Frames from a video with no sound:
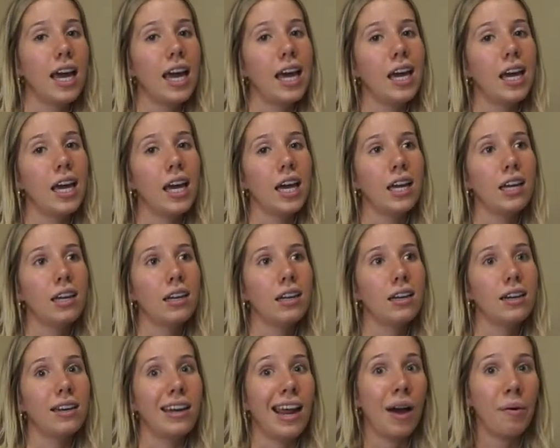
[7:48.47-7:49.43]

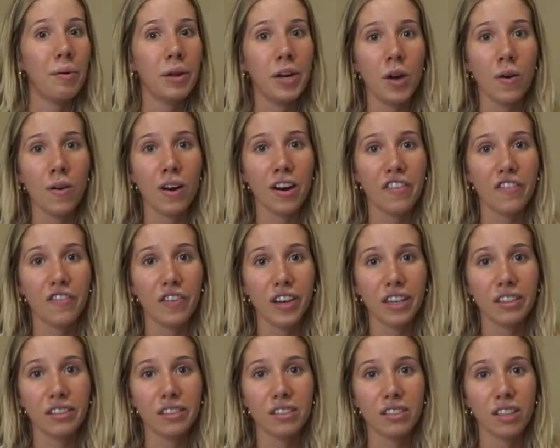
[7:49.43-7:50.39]
and now I know how to
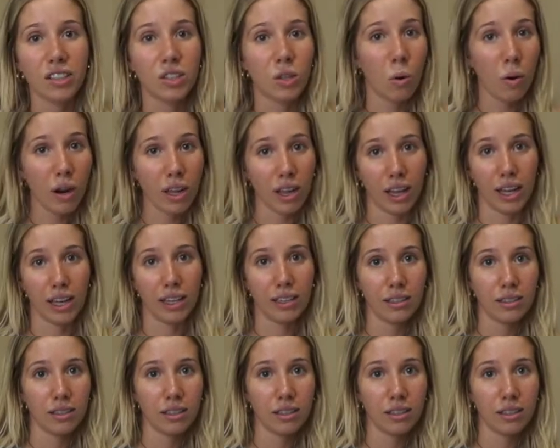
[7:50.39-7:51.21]
fix a toilet.